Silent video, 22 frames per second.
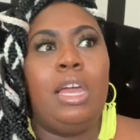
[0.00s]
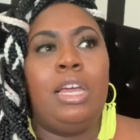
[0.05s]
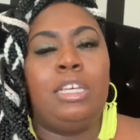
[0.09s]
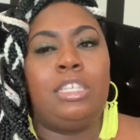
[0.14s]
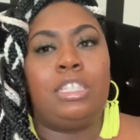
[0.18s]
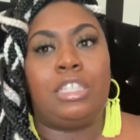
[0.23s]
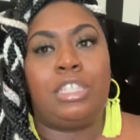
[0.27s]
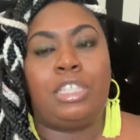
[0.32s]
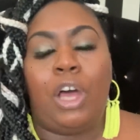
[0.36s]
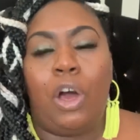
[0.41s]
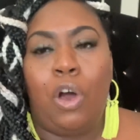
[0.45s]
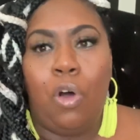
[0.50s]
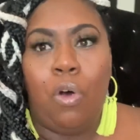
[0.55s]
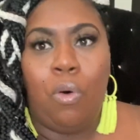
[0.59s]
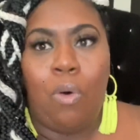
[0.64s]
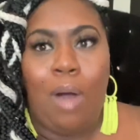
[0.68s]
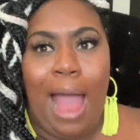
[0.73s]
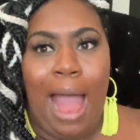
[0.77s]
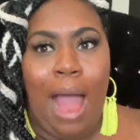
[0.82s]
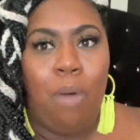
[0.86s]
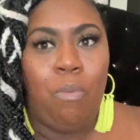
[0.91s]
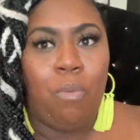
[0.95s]

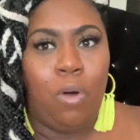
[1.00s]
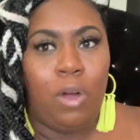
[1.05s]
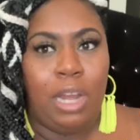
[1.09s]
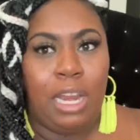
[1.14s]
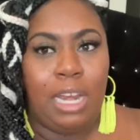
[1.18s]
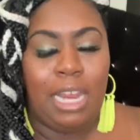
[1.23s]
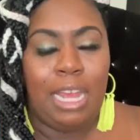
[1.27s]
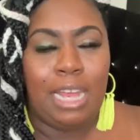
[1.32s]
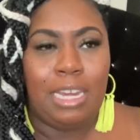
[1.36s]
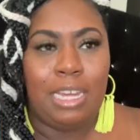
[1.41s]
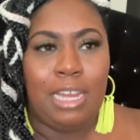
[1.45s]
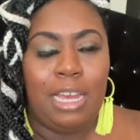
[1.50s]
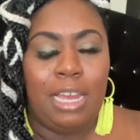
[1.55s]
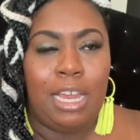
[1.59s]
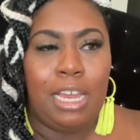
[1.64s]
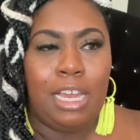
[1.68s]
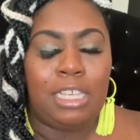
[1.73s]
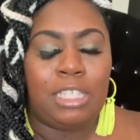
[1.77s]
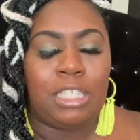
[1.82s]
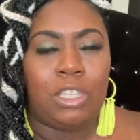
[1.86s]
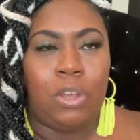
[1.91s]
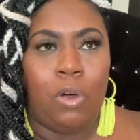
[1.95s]
So I wanted it
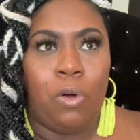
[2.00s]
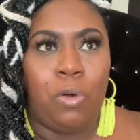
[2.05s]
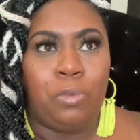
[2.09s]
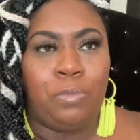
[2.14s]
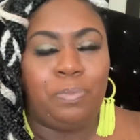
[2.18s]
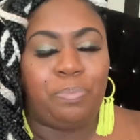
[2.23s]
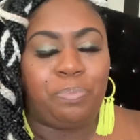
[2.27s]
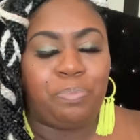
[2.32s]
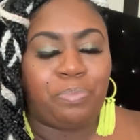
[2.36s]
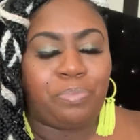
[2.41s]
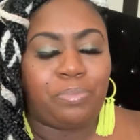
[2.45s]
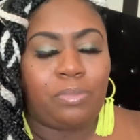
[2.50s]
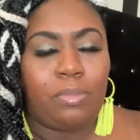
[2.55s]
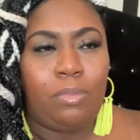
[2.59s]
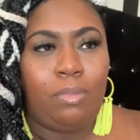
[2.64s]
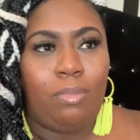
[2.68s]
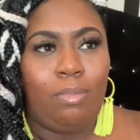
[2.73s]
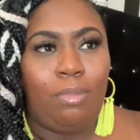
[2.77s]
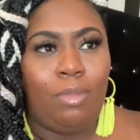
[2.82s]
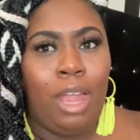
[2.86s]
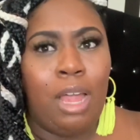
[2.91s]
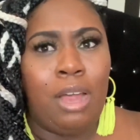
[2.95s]
done. So
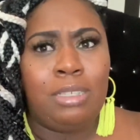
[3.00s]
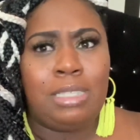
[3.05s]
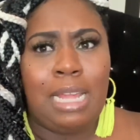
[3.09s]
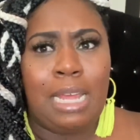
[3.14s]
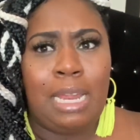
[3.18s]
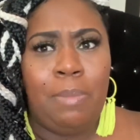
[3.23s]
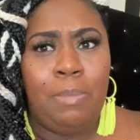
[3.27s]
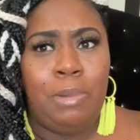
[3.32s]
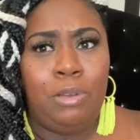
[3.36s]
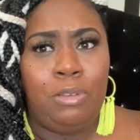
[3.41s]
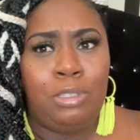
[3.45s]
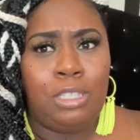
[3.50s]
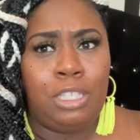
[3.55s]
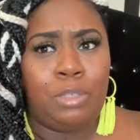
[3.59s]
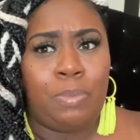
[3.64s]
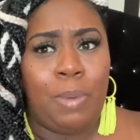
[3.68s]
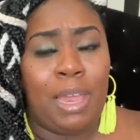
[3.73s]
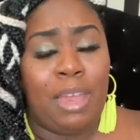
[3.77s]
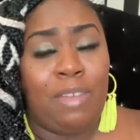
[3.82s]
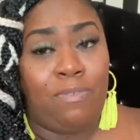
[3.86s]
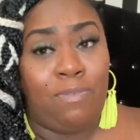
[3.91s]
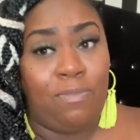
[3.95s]
I was like, let me lose this
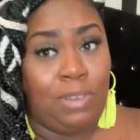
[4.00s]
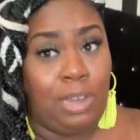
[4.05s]
weight.